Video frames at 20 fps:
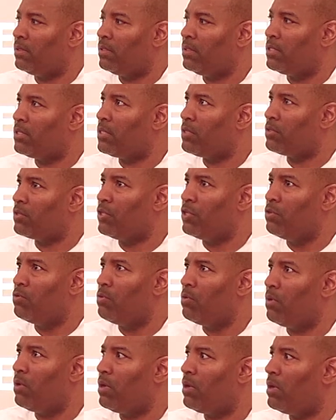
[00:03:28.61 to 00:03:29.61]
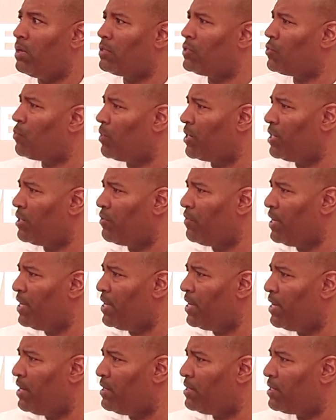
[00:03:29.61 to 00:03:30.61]
So you are 23
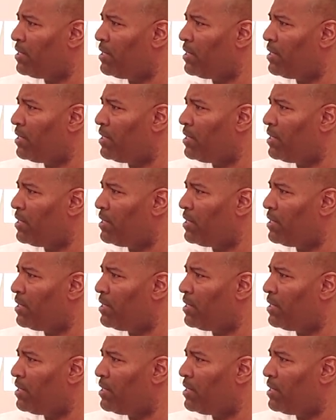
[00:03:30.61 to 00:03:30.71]
years?